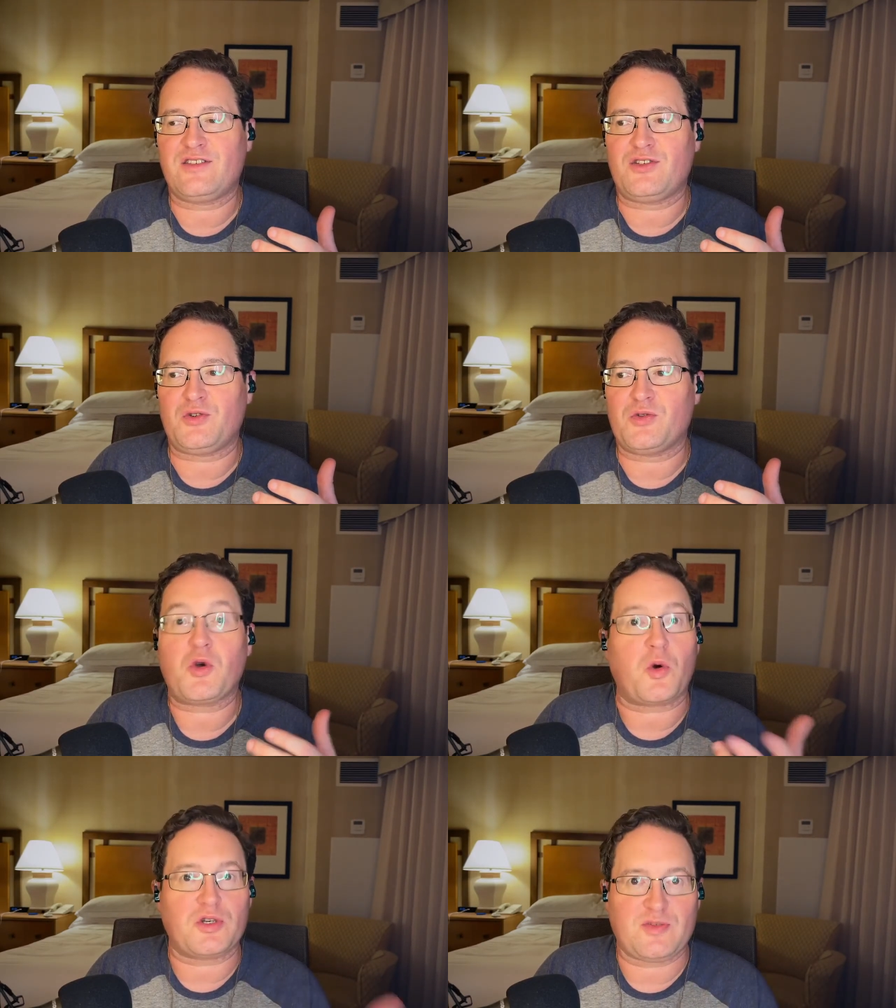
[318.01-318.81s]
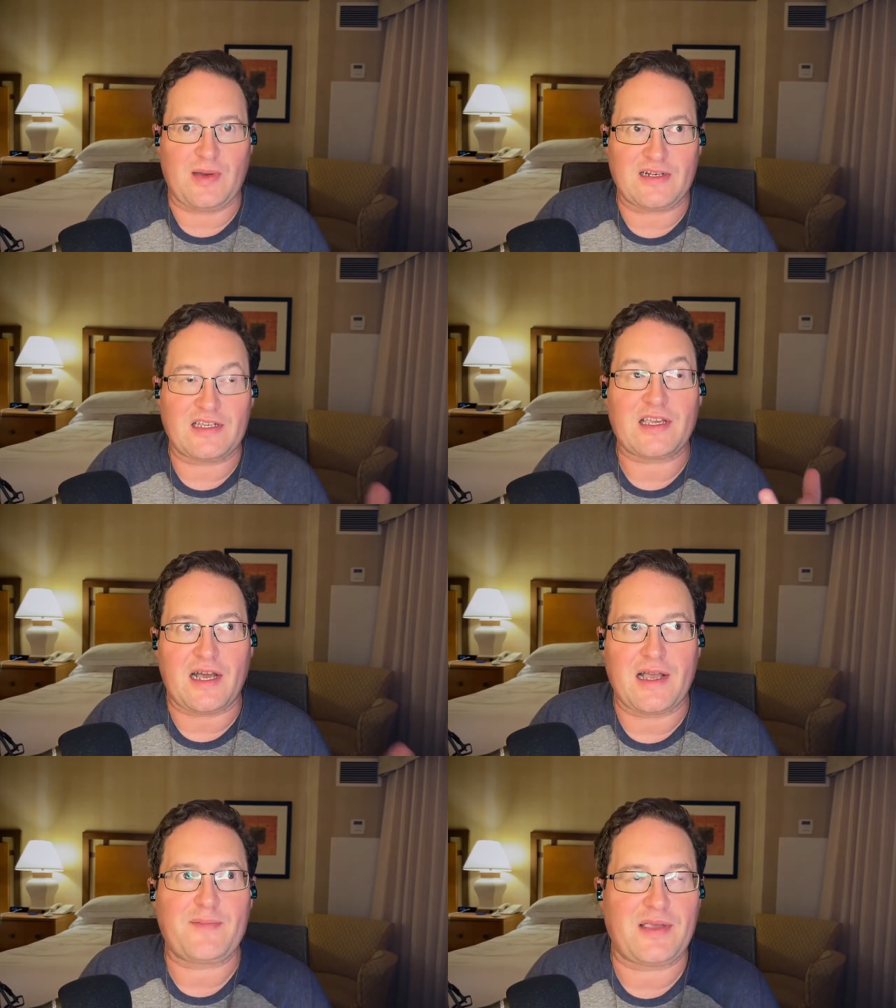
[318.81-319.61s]
to the corresponding
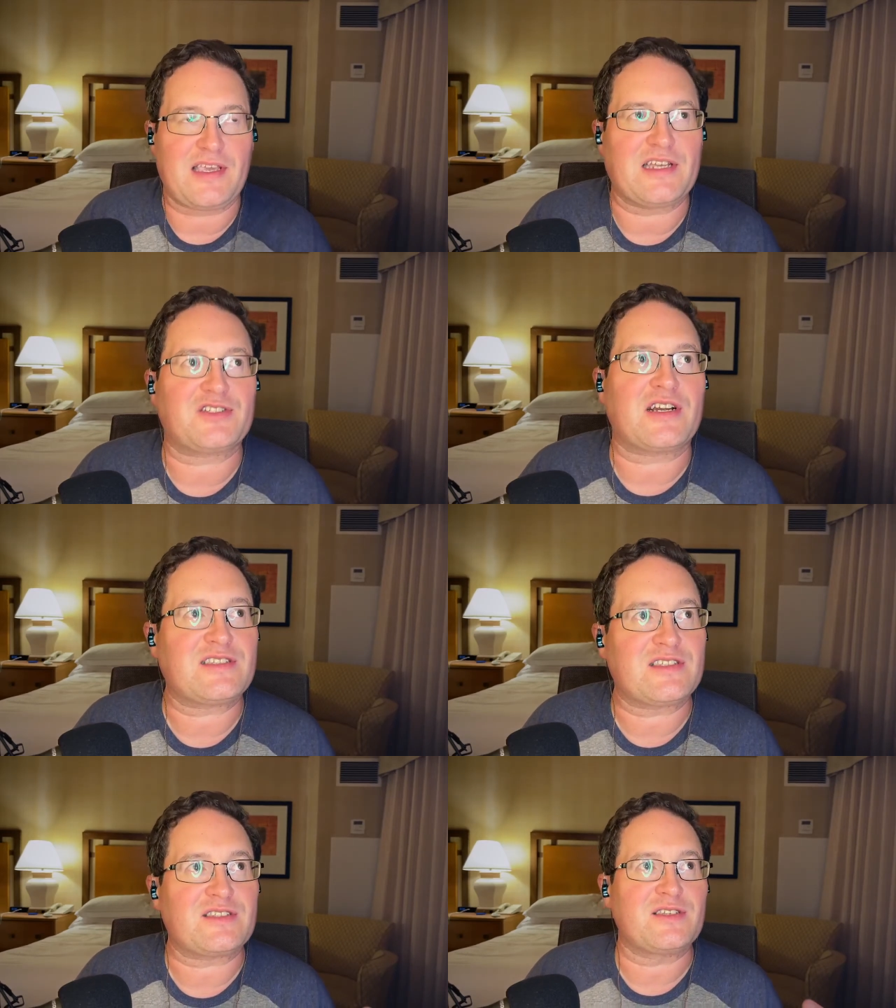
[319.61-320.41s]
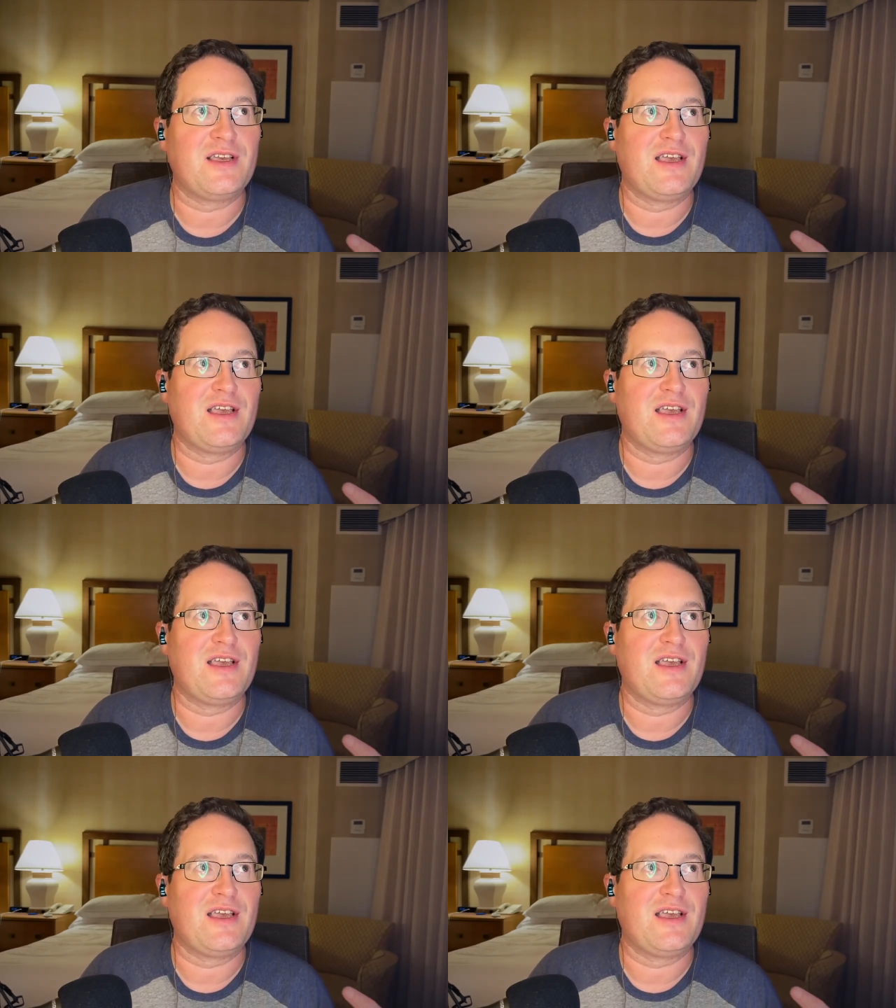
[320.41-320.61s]
IP addresses.